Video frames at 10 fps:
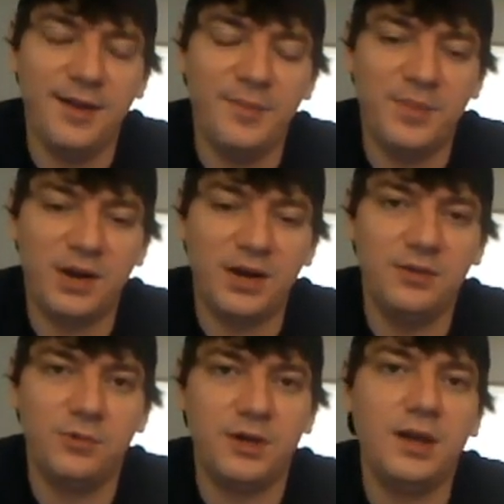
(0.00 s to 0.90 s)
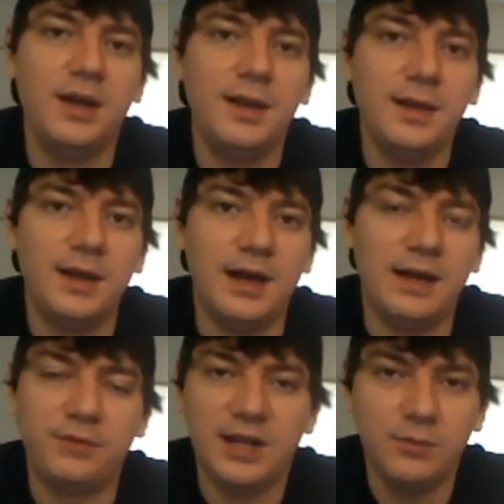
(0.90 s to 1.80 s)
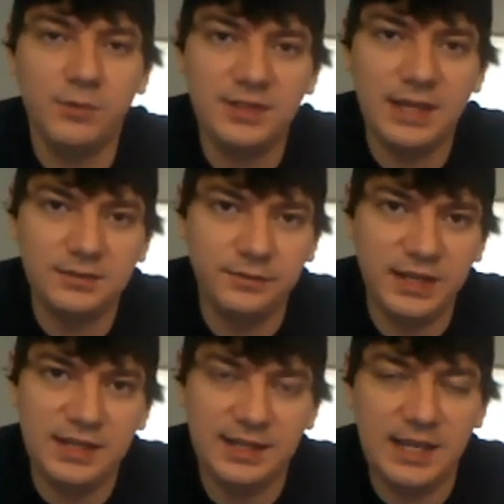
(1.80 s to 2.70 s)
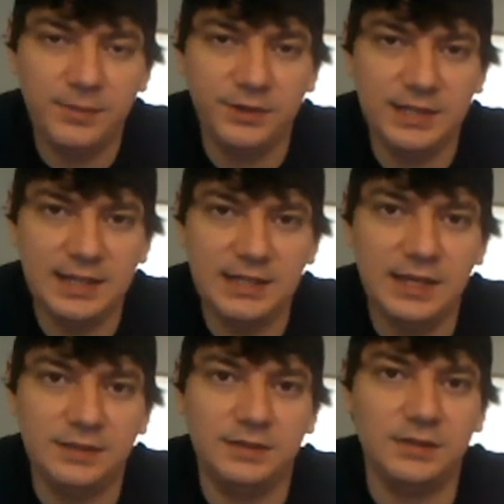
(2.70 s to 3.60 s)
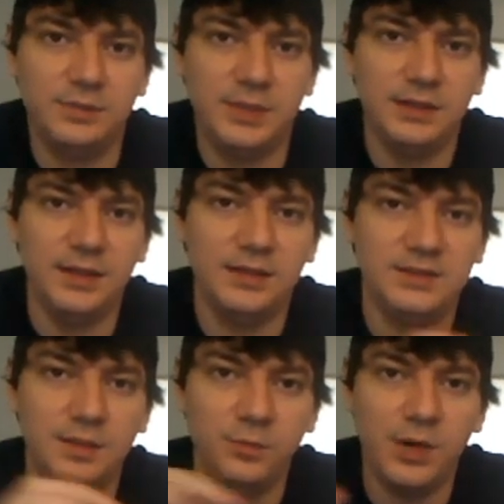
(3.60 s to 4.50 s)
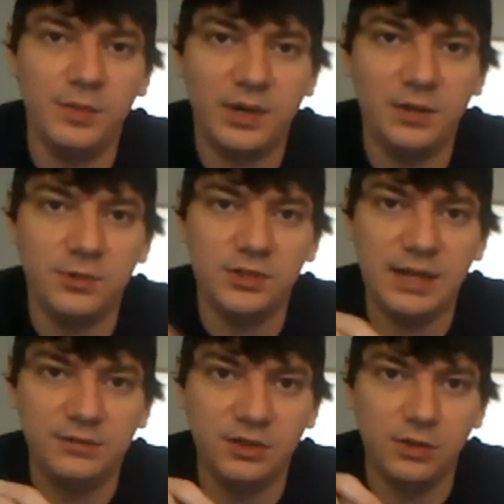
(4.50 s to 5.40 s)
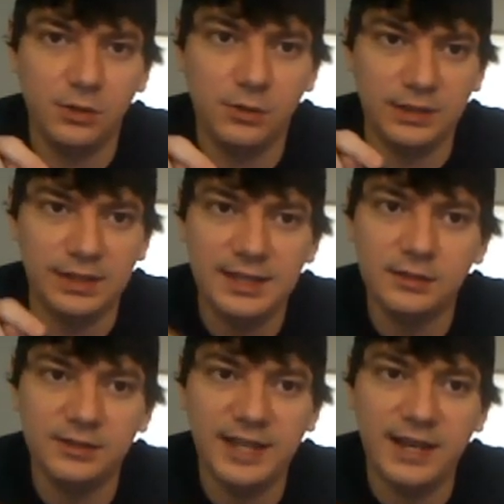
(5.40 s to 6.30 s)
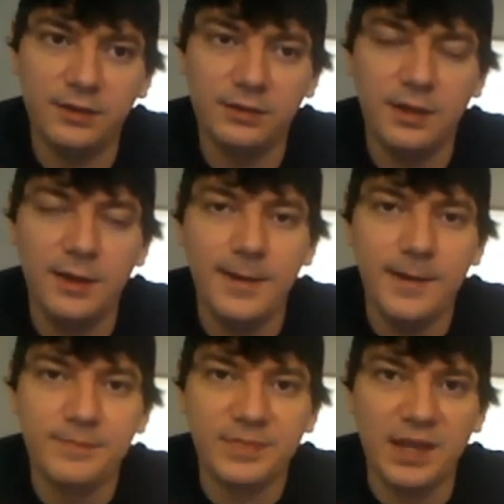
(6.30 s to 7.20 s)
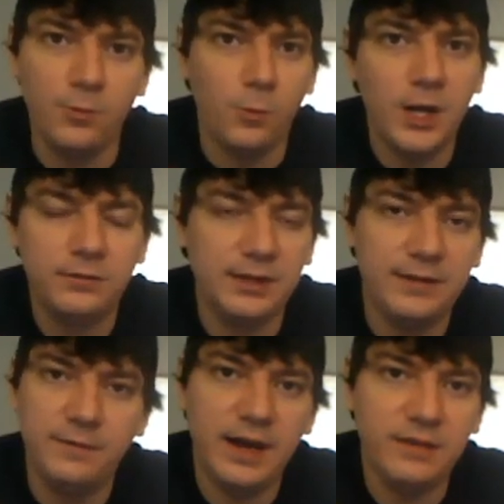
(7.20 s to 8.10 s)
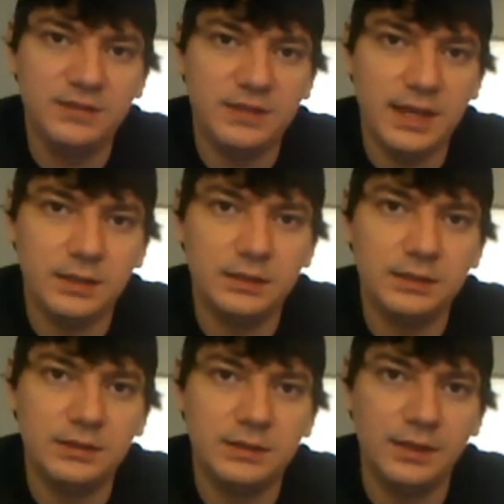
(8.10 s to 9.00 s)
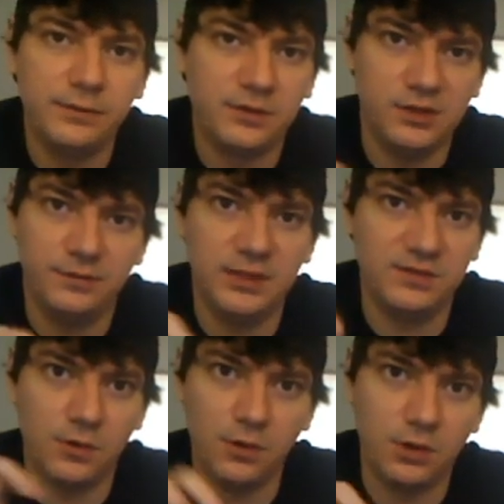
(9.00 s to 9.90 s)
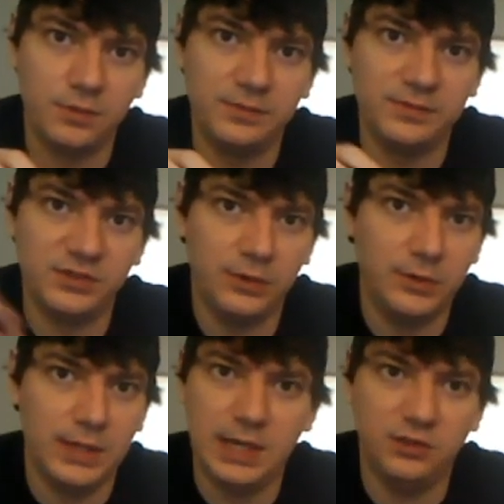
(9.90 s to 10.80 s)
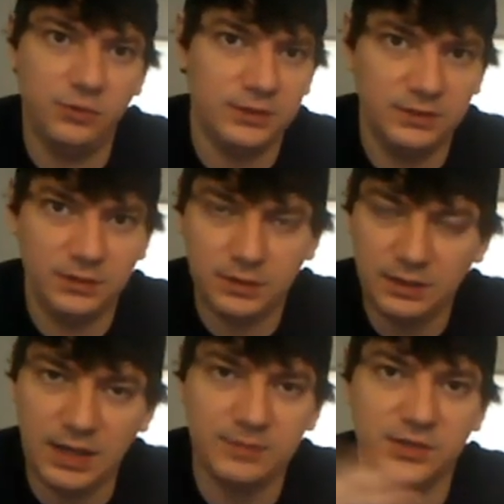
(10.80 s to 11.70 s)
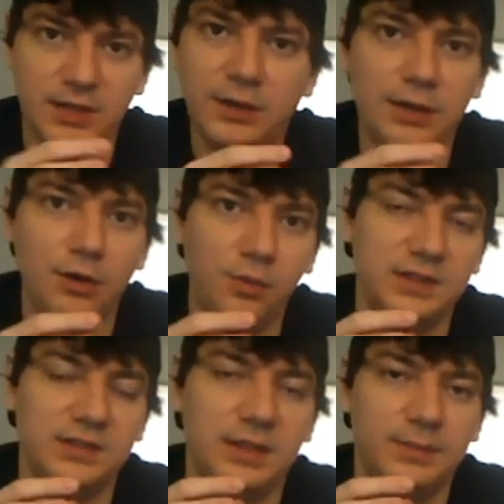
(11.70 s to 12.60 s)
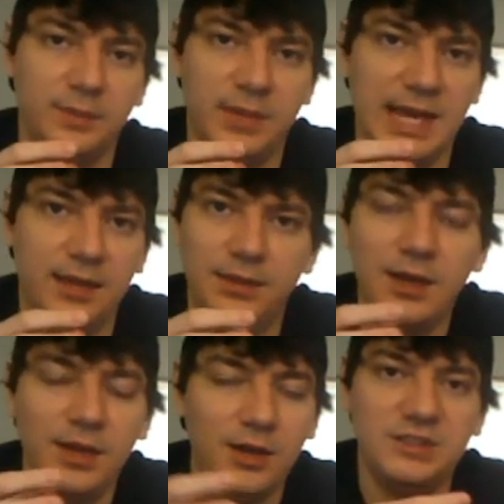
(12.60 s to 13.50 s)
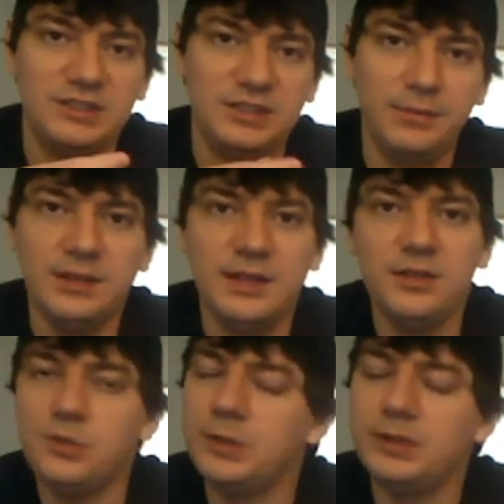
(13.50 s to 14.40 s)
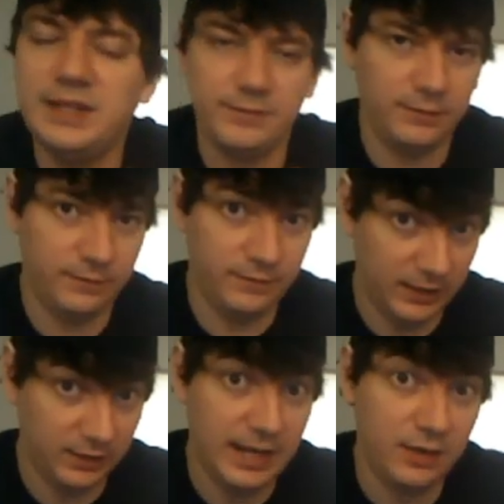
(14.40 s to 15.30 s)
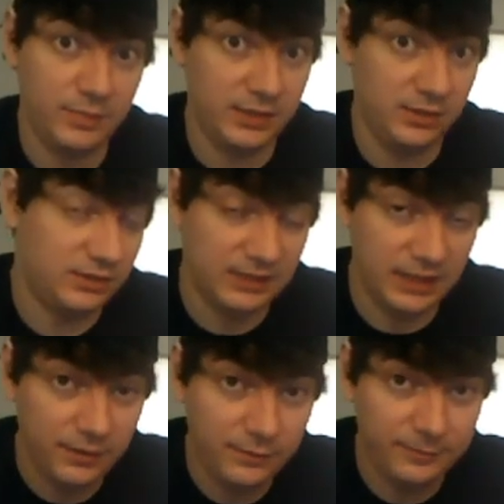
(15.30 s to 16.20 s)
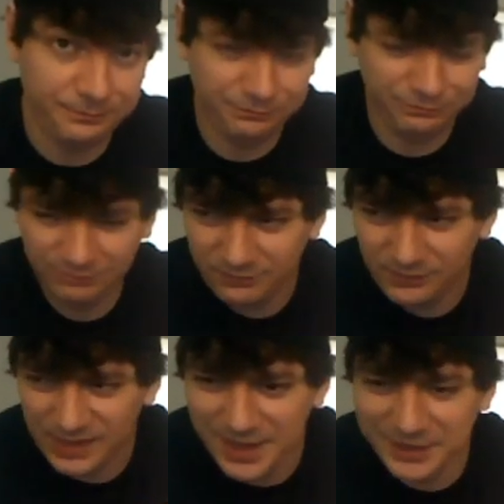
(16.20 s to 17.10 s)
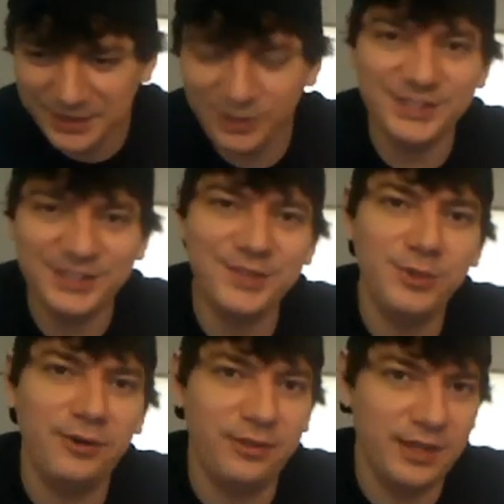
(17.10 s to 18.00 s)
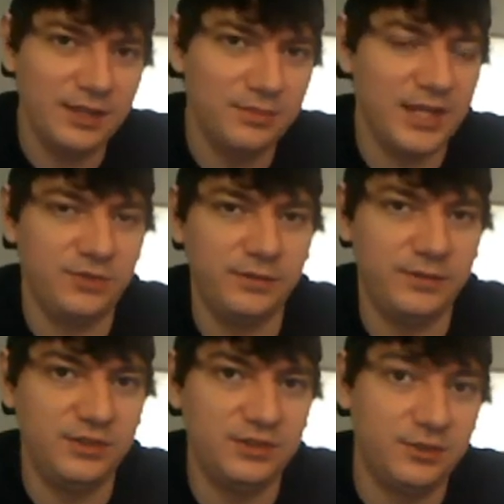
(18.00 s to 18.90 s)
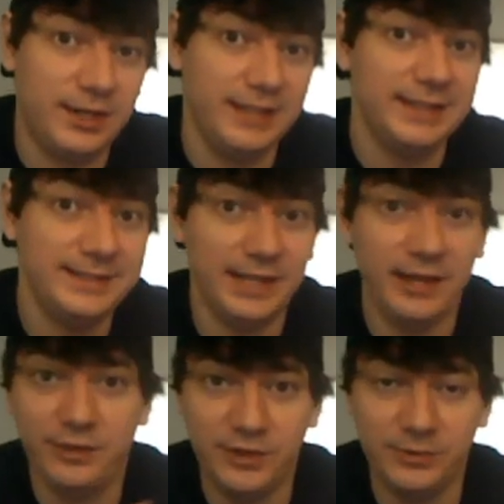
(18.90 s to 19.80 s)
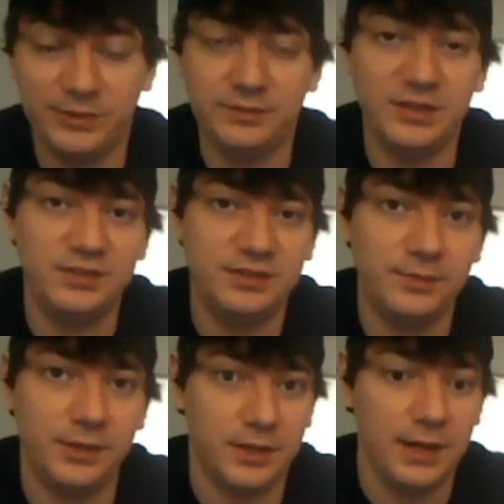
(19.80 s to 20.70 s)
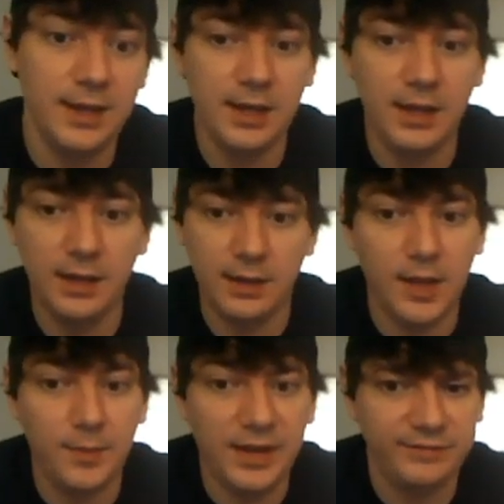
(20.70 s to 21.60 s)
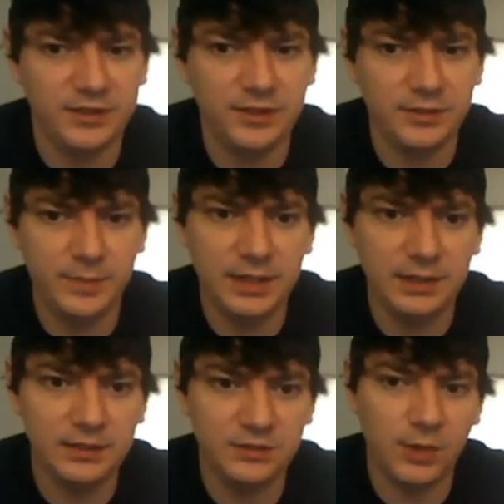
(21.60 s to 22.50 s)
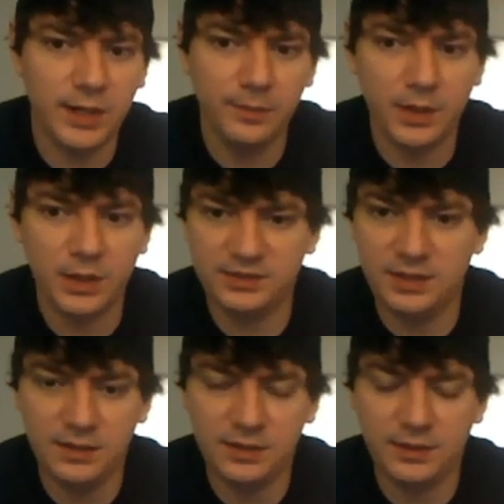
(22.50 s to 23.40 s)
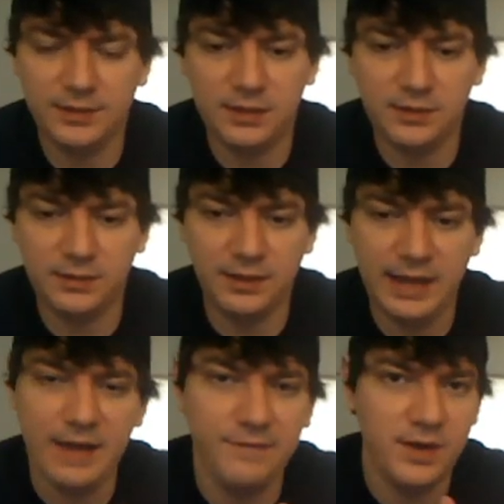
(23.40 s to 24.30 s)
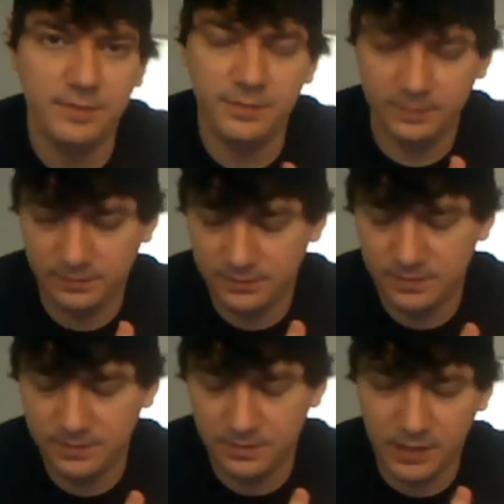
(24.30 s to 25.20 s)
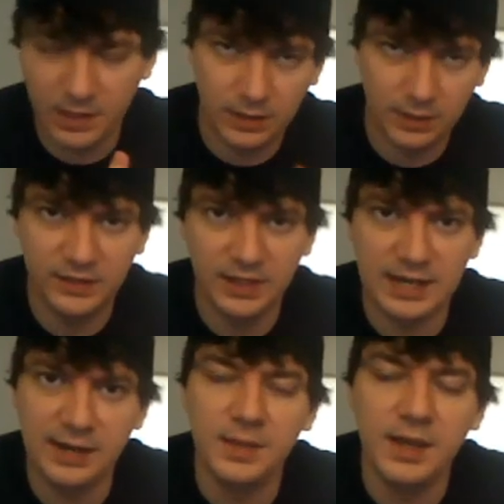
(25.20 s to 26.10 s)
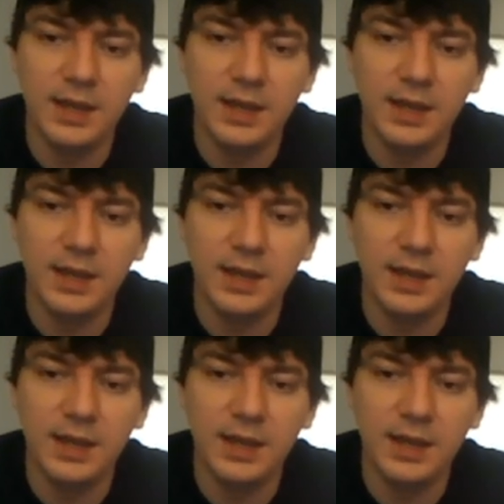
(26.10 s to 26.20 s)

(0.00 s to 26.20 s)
part where I forgot which Castlevania game on the NES is, but it's the one part where you have to go and kneel down and wait for like 5 seconds in front of this orb so a twister comes around and opens up the path, which is something that you will never figure it out by yourself. There's a similar thing in Metroid Fusion, or at least I thought it was very similar. After beating this one boss near the halfway mark of the game,